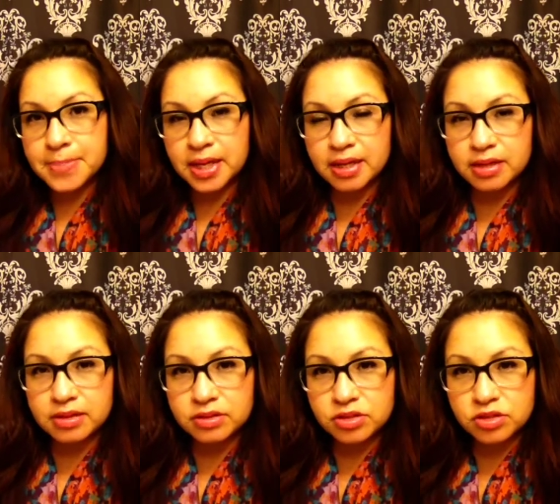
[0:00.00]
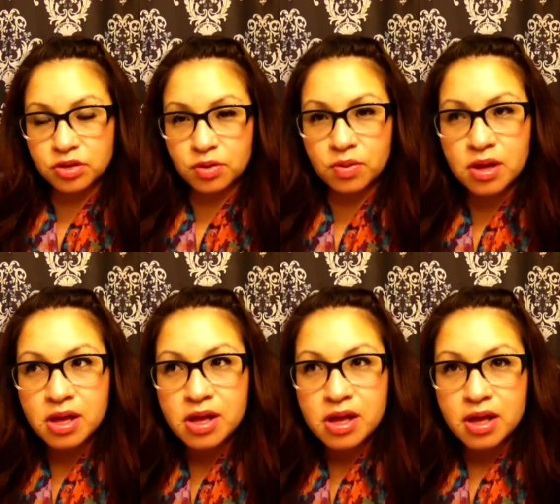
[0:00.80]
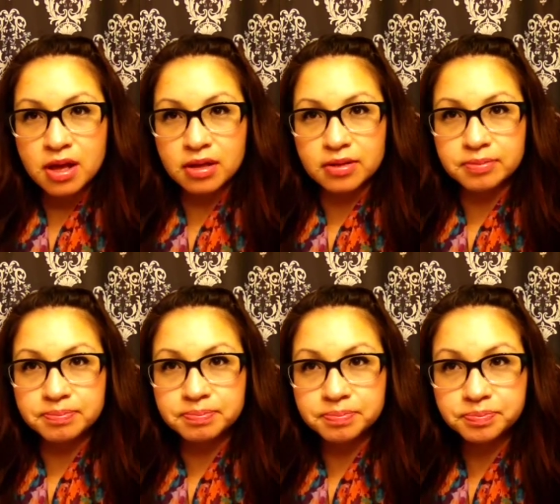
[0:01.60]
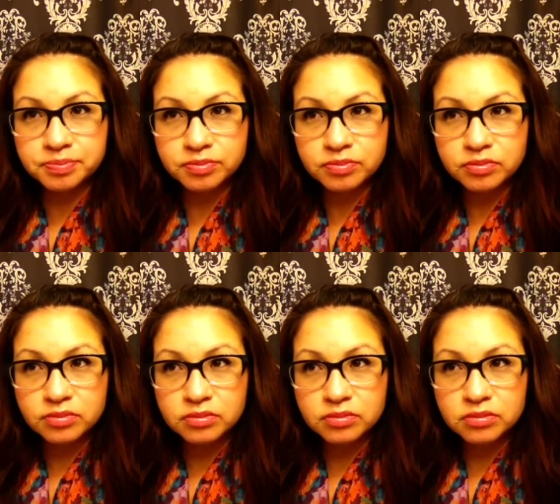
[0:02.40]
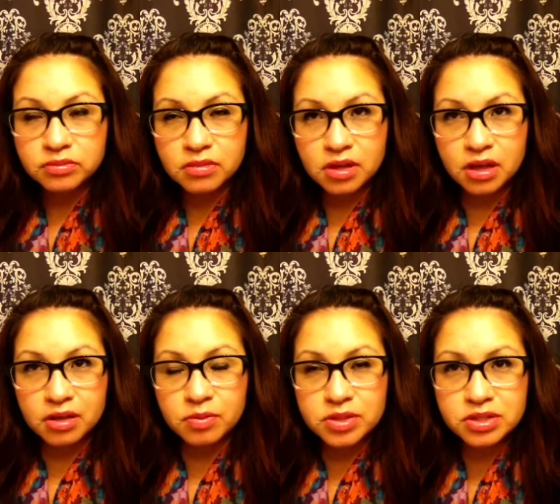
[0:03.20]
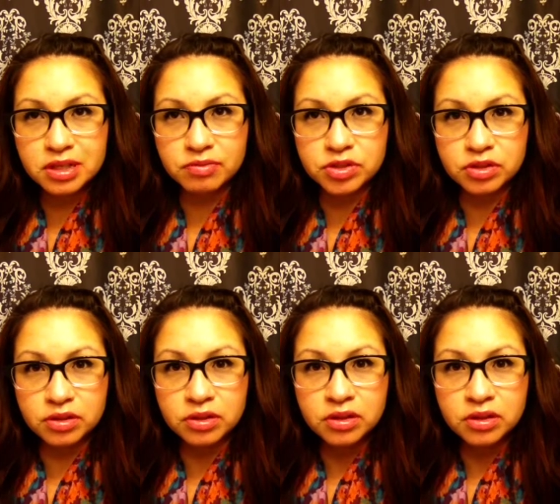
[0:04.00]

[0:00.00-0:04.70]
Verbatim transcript: and so um, I think we just have to